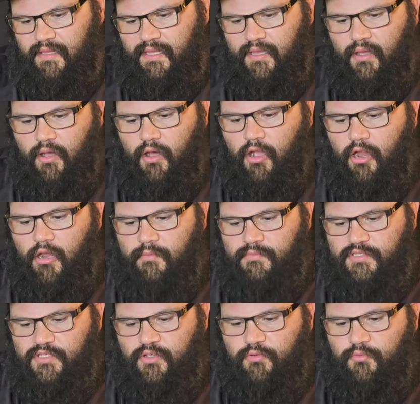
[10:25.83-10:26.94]
The
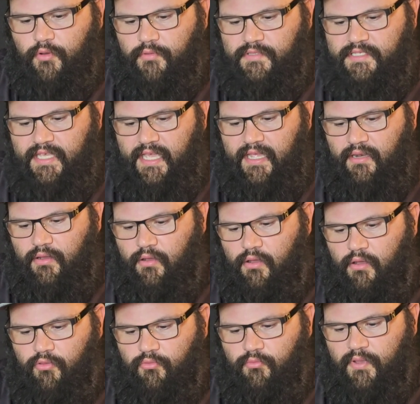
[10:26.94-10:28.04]
arms do rotate
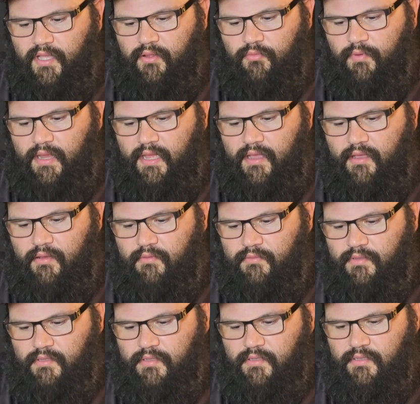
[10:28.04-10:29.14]
all the way
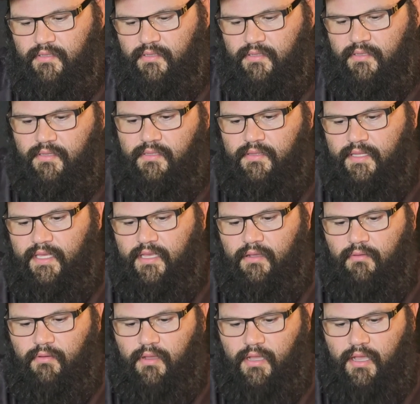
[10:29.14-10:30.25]
around. They
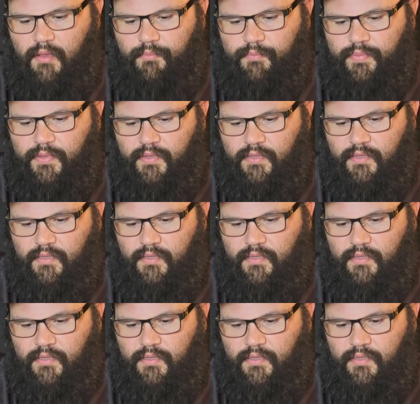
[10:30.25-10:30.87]
go up.